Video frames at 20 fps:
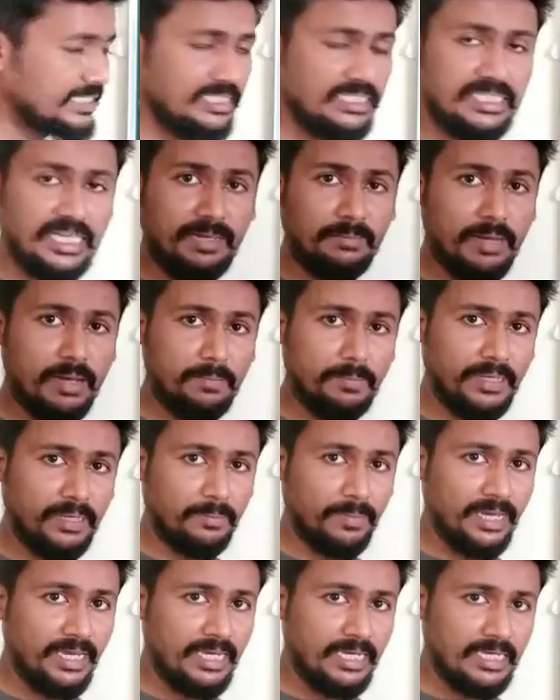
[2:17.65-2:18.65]
sigma P
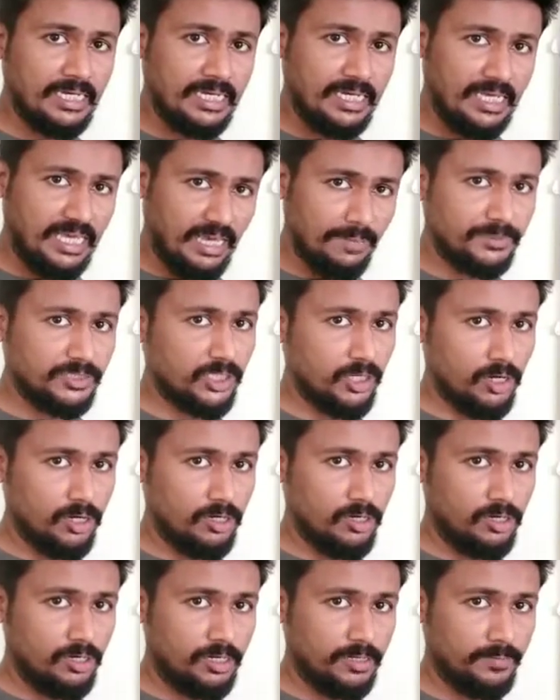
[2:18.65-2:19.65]
by epsilon
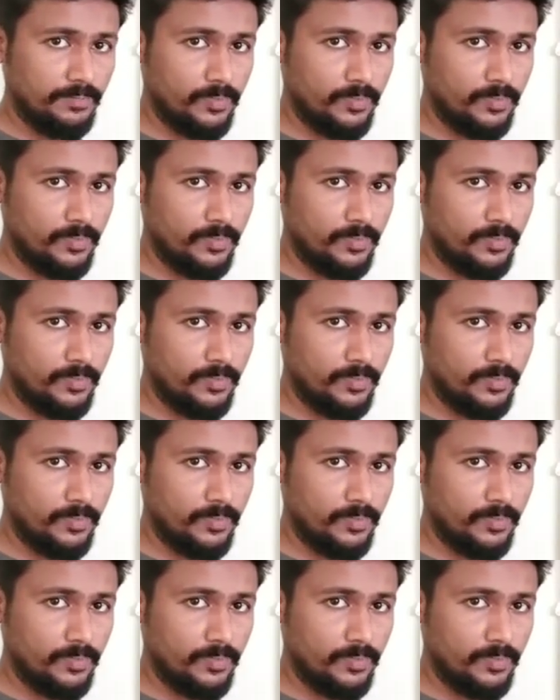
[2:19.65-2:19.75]
naught.